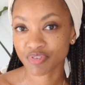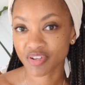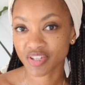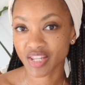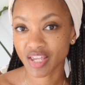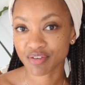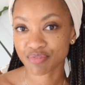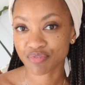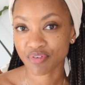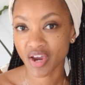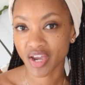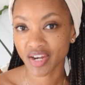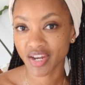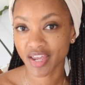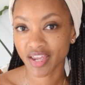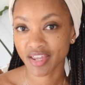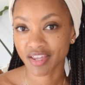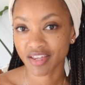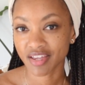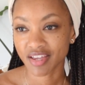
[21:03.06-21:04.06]
Full Life
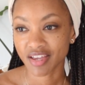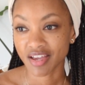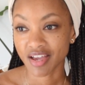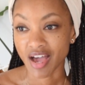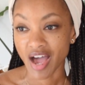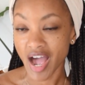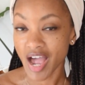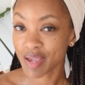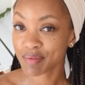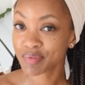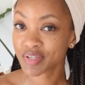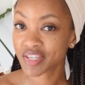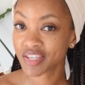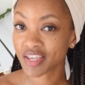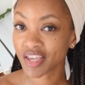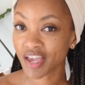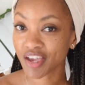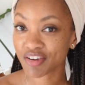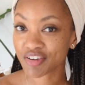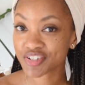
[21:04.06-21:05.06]
Friday. I'm
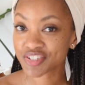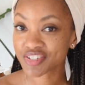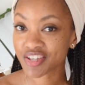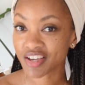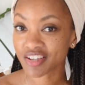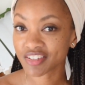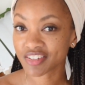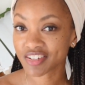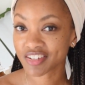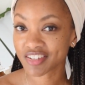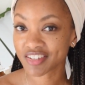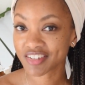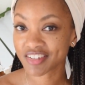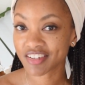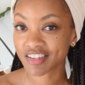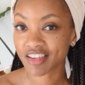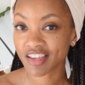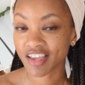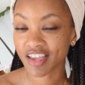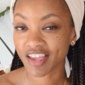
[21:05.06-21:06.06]
Kia Harris Tattegrain
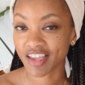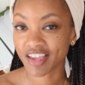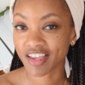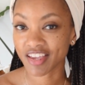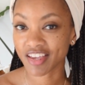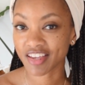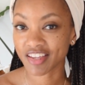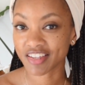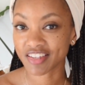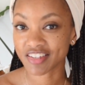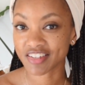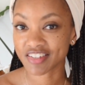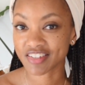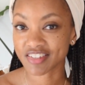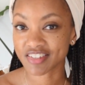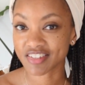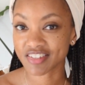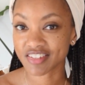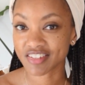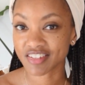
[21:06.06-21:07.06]

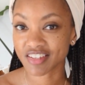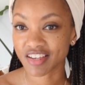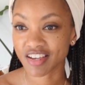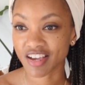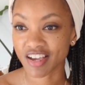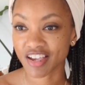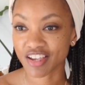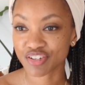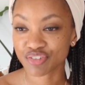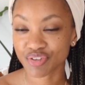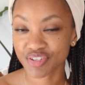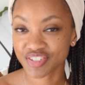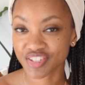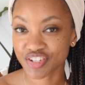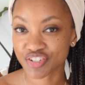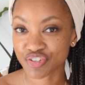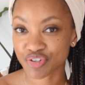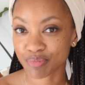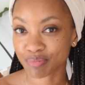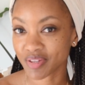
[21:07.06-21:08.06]
and I trust
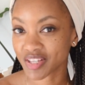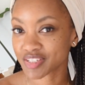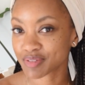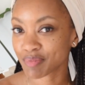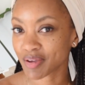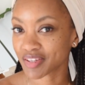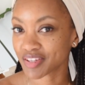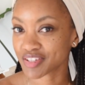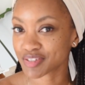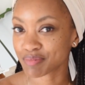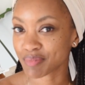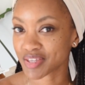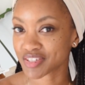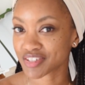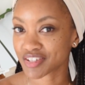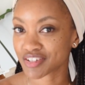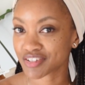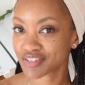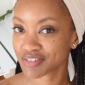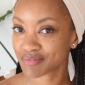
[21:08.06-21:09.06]
that you're blessed by this
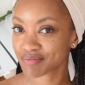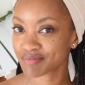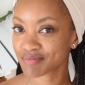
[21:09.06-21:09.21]
message.